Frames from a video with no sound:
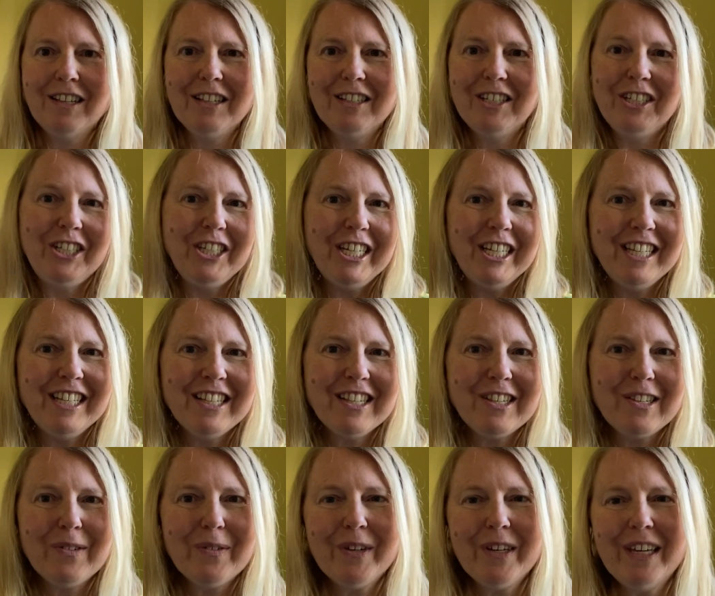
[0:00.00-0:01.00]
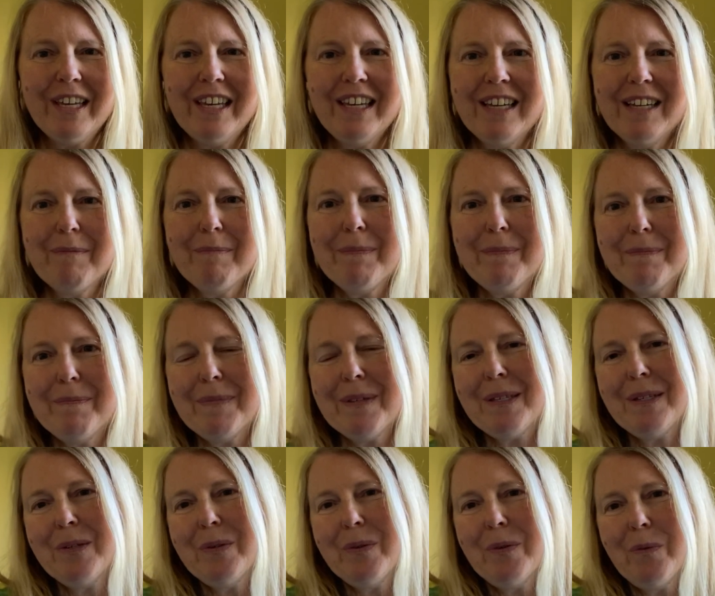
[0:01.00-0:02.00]
jeans looking,
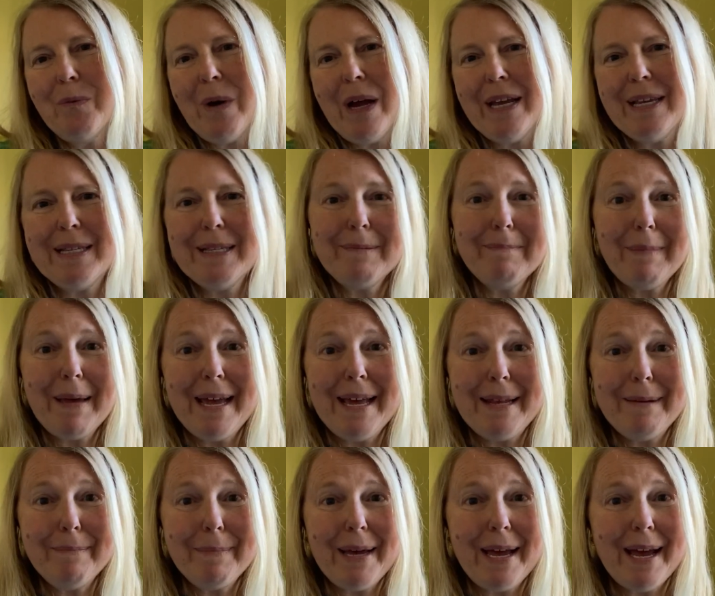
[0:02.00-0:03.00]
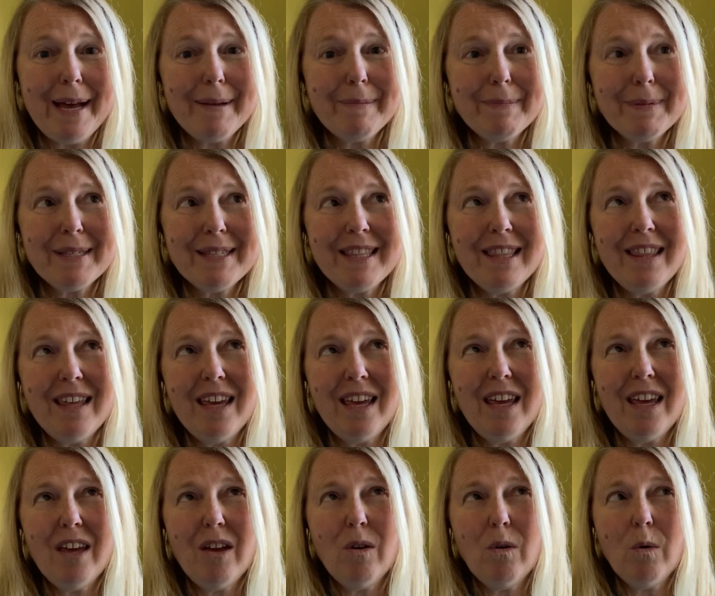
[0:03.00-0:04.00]
still the waistband perhaps
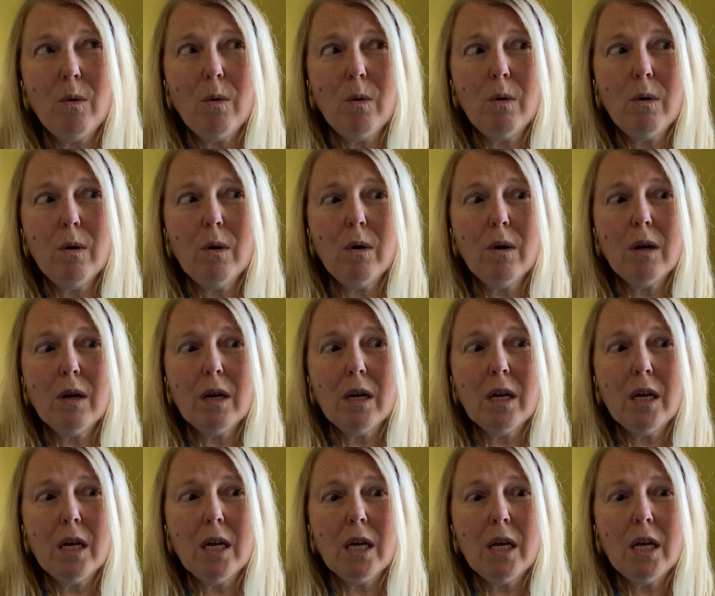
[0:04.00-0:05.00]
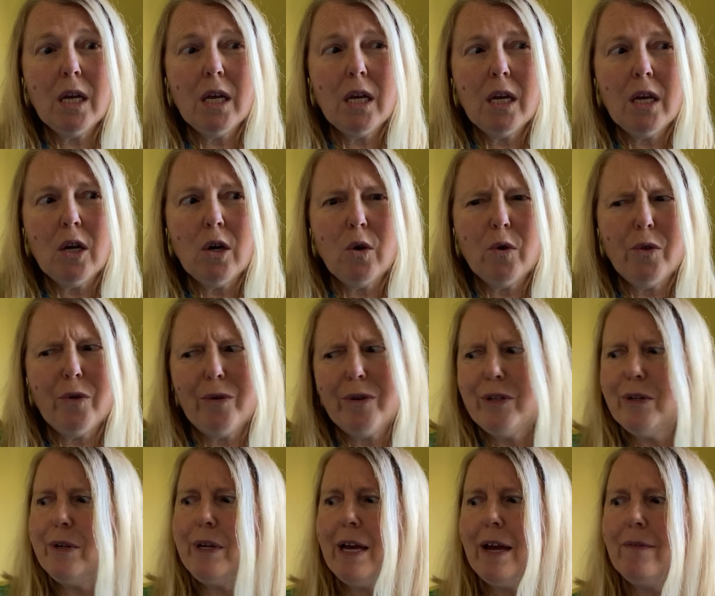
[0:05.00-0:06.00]
there, or although I
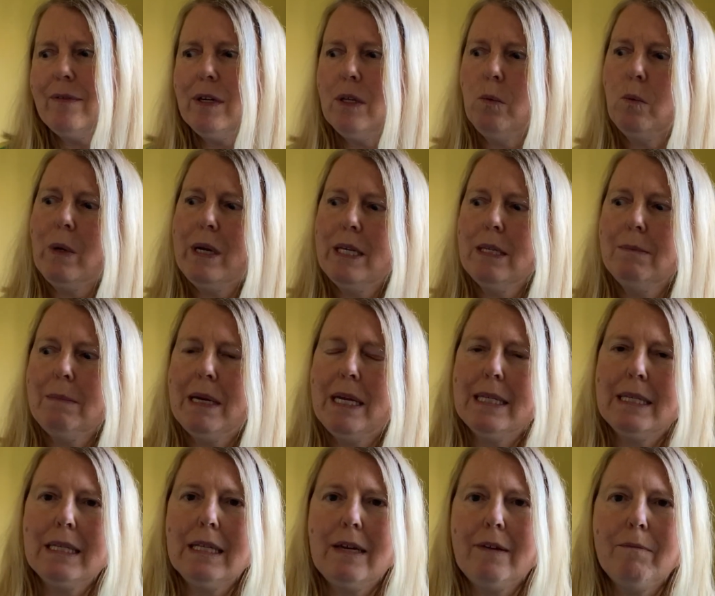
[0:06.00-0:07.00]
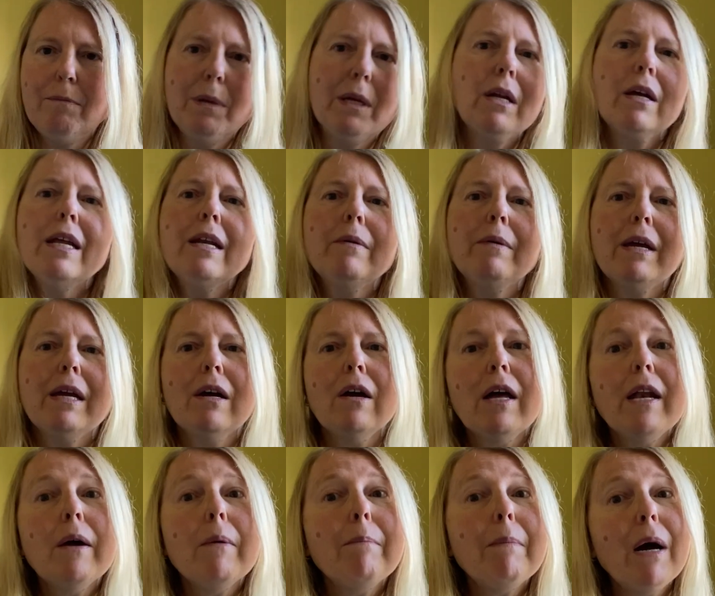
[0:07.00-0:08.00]
don't have any waistbands left, but anyway,
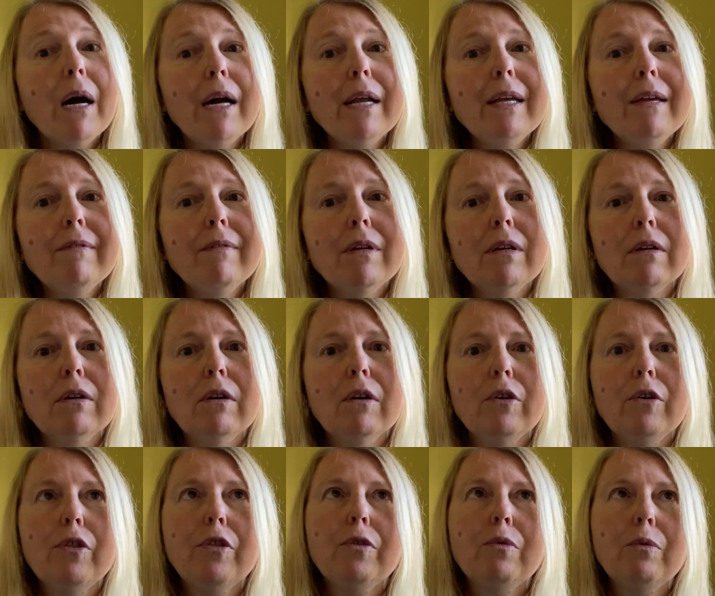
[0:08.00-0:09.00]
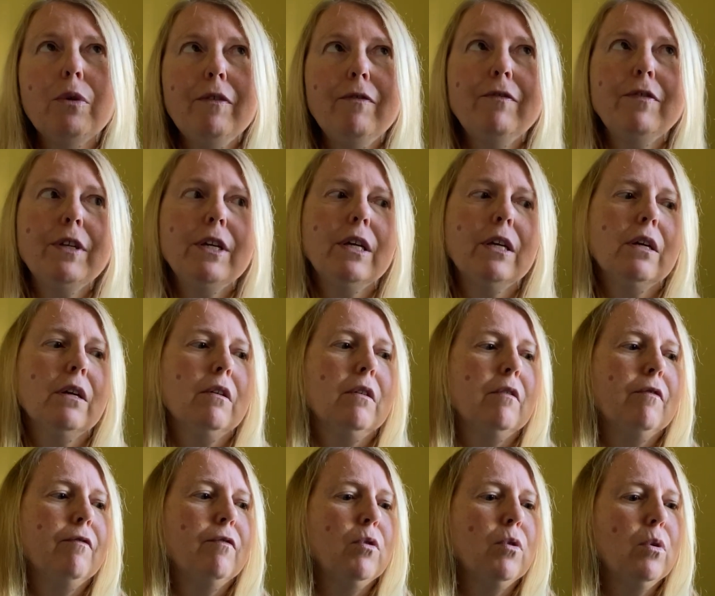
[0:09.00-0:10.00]
and I might even go thrifting
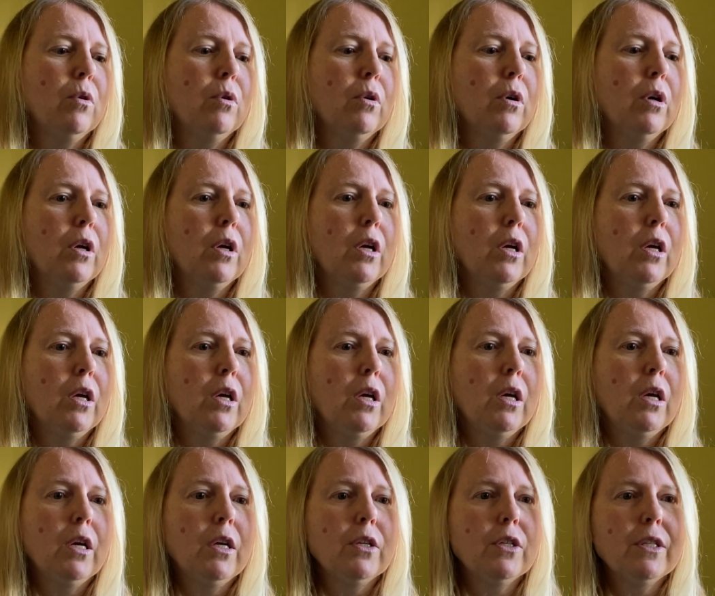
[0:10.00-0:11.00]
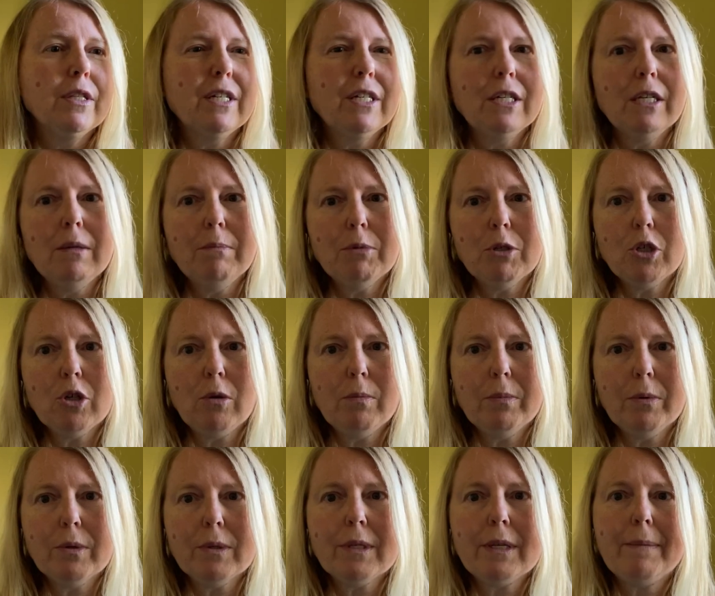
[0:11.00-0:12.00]
to the tip shop
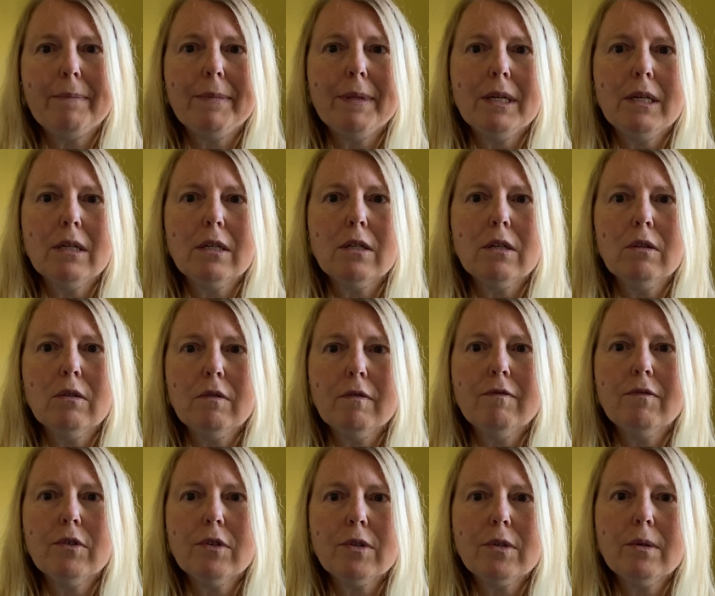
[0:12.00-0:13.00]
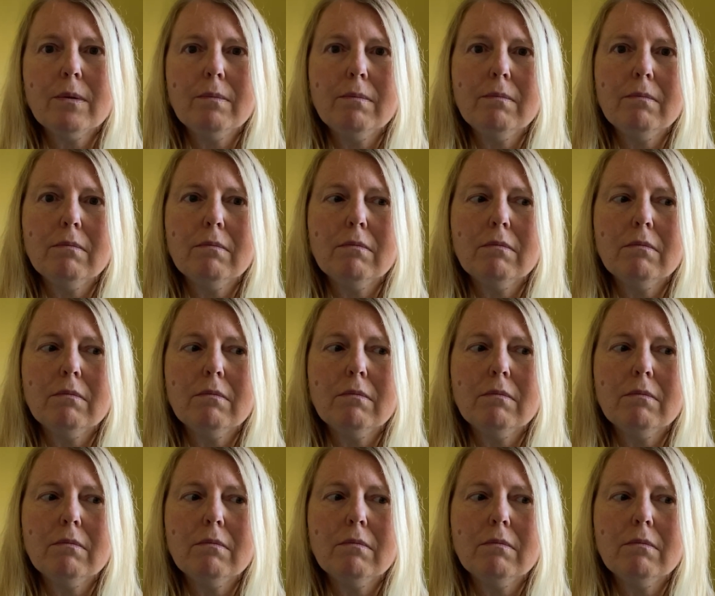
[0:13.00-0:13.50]
or something to look for some